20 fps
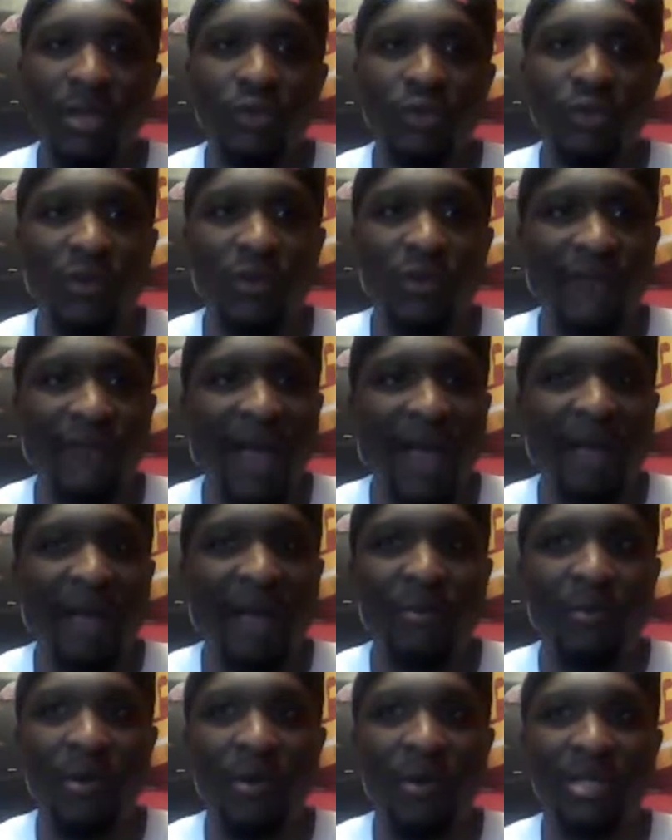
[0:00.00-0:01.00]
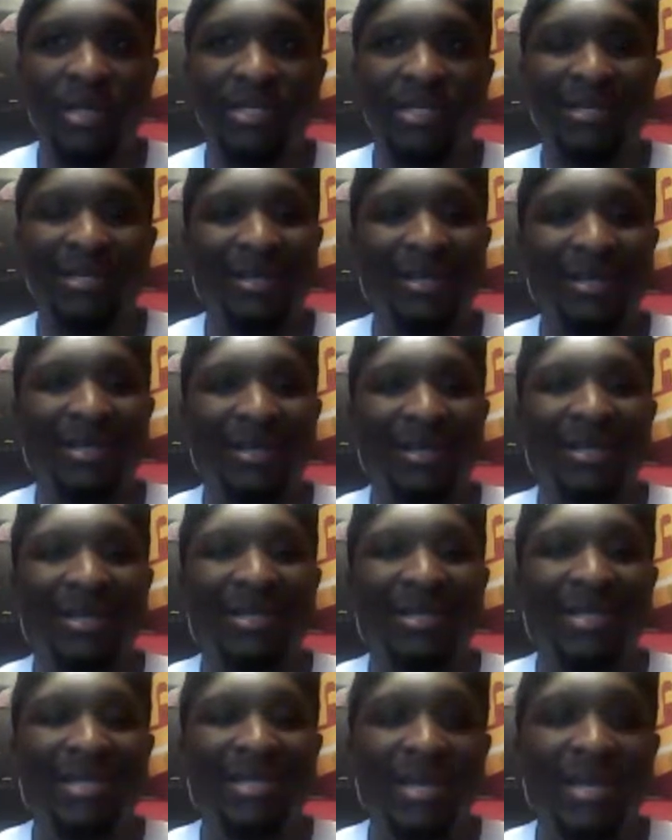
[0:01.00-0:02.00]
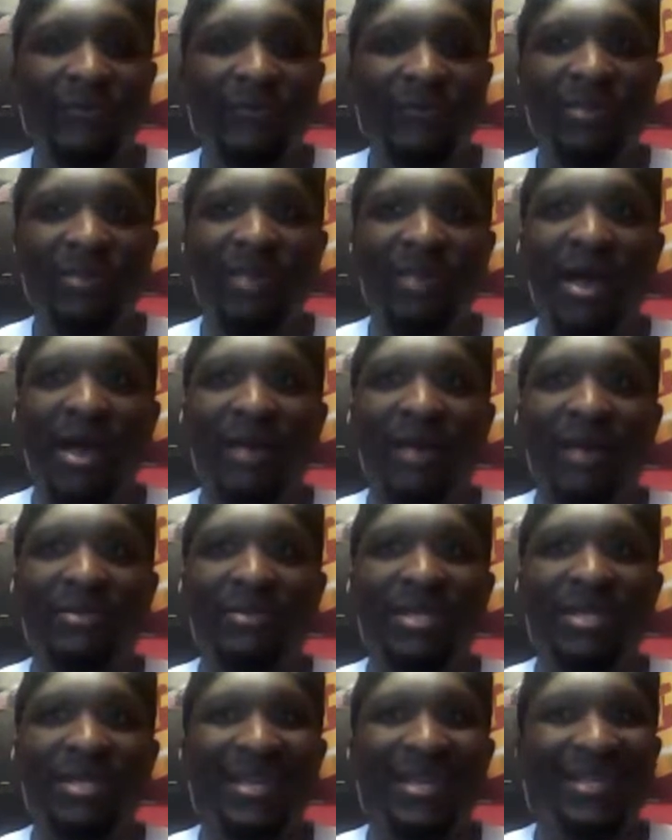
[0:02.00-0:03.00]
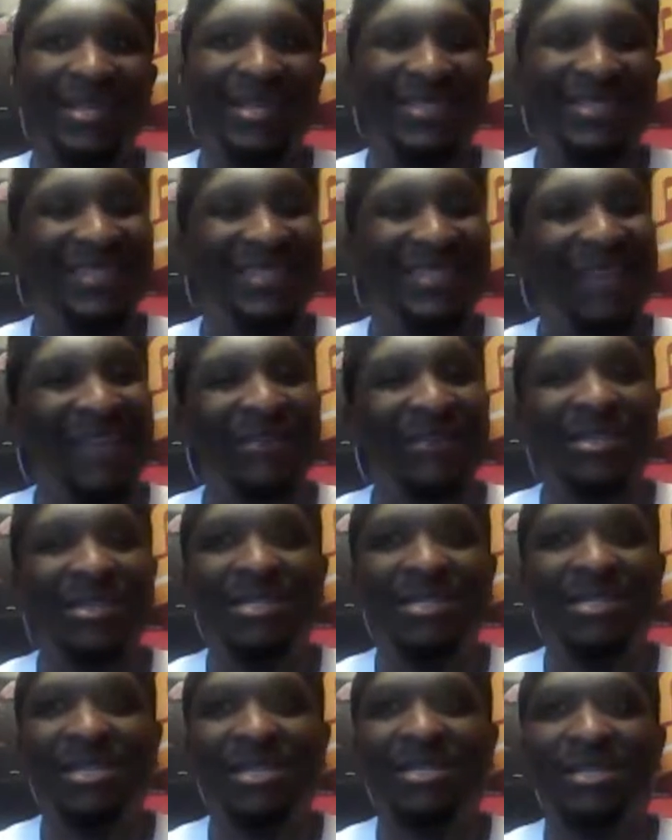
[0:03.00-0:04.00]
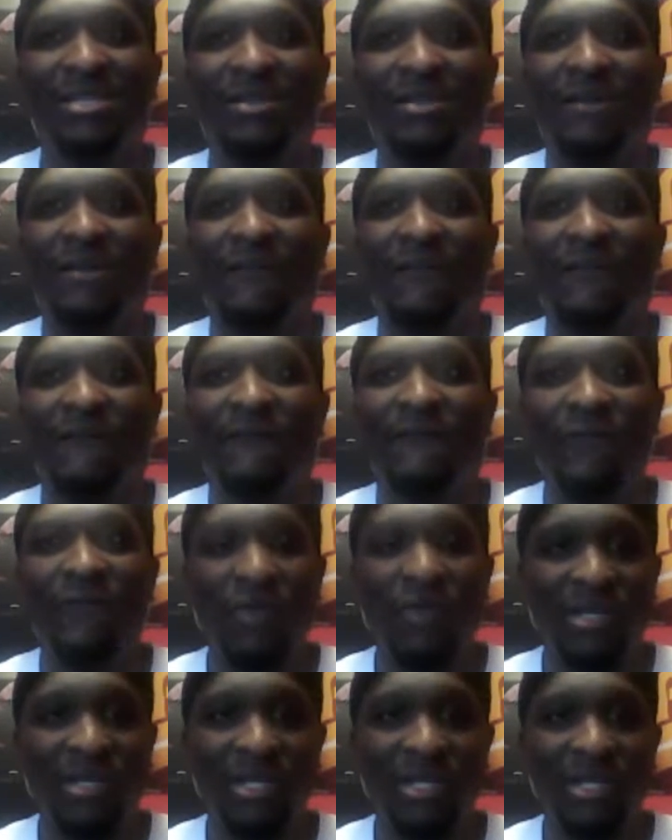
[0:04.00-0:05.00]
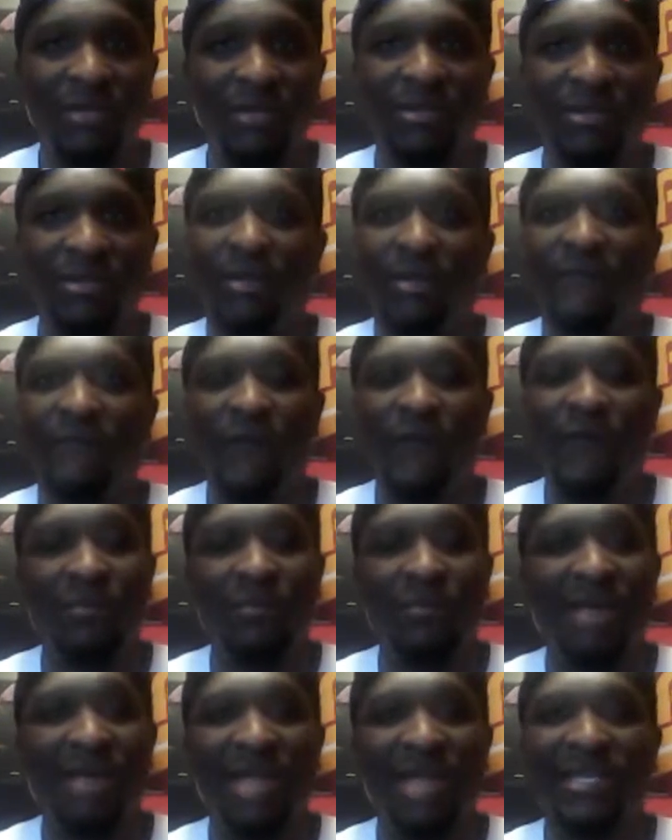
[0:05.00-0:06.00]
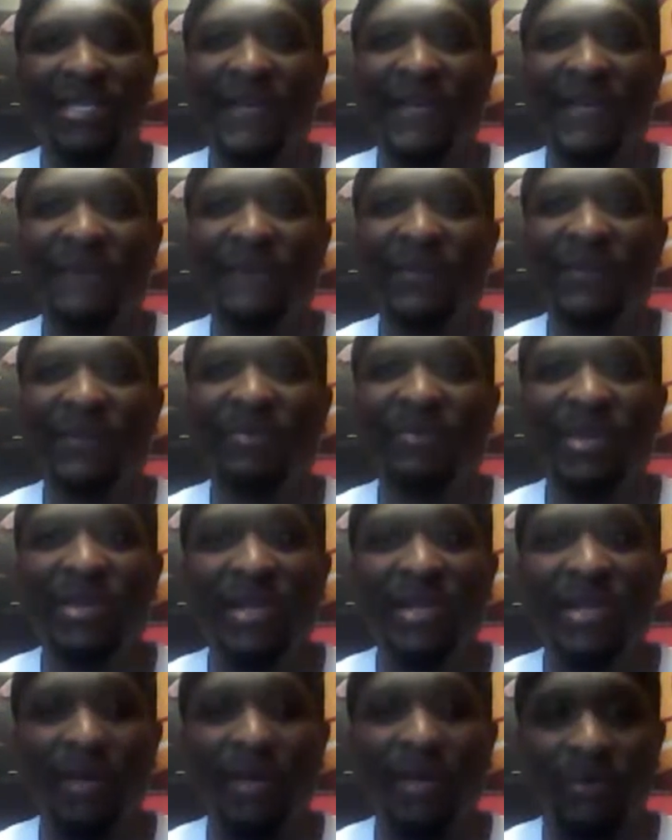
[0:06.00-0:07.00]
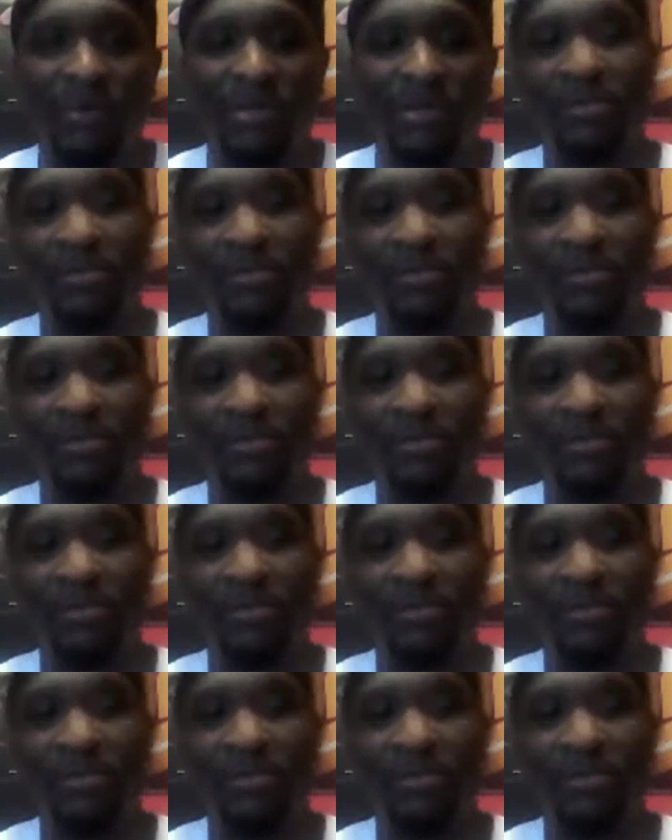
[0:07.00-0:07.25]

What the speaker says: 25 points, 10 rebounds, 7 assists, 4 steals, 4 blocks. MVP numbers.